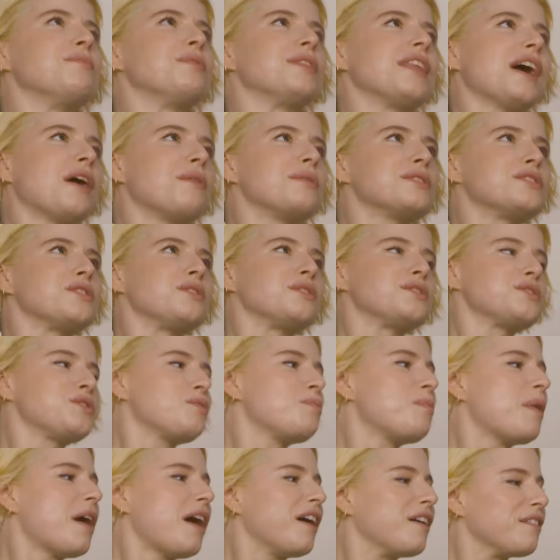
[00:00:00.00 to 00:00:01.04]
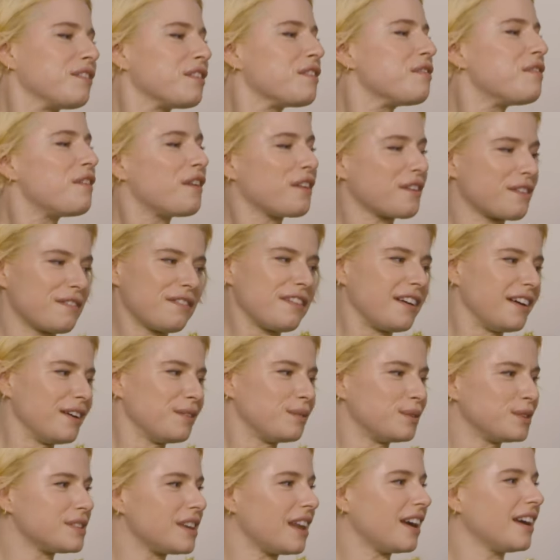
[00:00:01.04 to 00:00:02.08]
But that was also part of the fun of it,
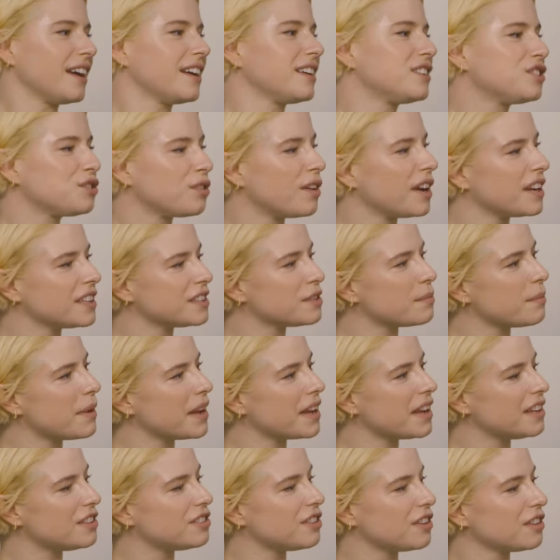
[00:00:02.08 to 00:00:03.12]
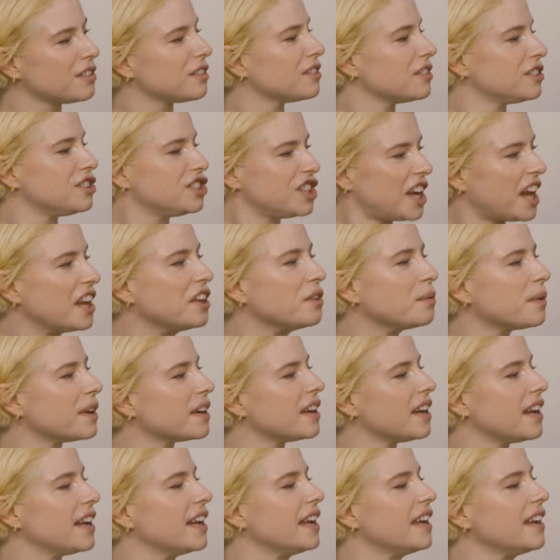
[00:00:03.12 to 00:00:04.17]
was like trying to make each other
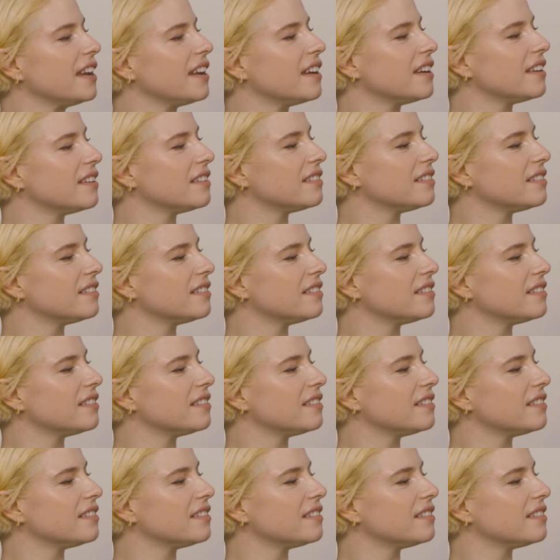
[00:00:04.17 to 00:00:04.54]
genuinely